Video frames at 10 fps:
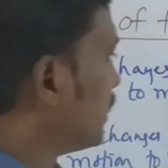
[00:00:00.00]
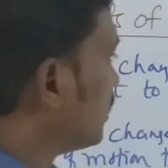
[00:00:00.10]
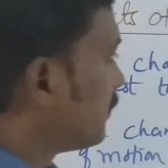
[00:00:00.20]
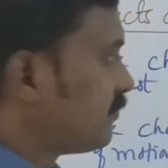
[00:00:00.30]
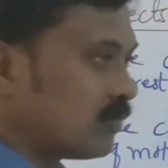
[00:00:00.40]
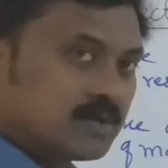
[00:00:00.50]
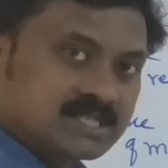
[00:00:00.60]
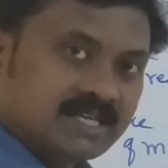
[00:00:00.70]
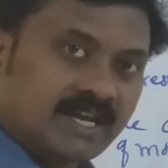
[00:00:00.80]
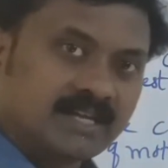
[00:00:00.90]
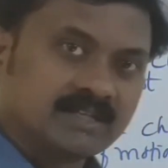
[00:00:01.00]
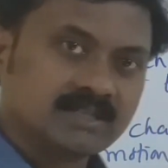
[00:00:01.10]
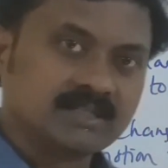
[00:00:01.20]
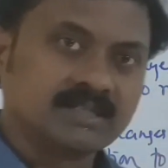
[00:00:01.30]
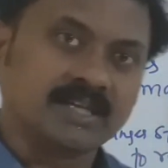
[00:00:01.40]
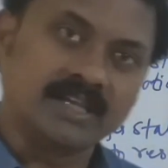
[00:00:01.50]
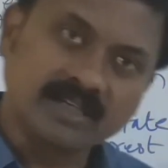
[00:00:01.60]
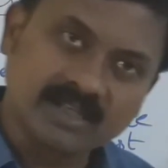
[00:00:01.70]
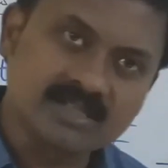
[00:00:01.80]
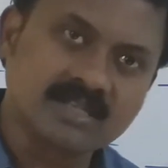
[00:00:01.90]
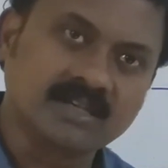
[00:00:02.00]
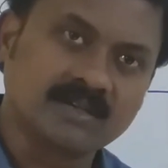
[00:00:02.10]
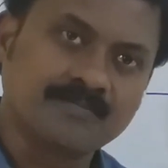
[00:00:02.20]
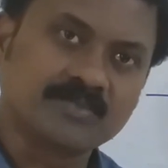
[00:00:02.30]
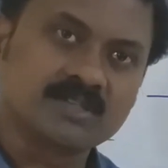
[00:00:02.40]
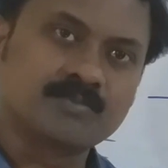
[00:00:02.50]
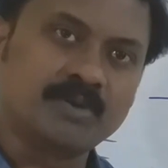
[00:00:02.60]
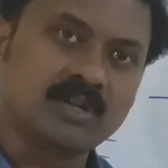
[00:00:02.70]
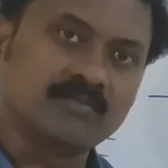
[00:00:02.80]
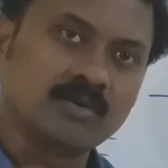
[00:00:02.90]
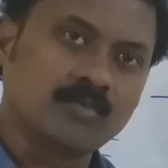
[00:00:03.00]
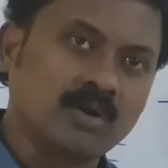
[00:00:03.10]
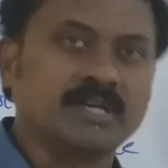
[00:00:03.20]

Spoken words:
the force can increase the speed of the ball,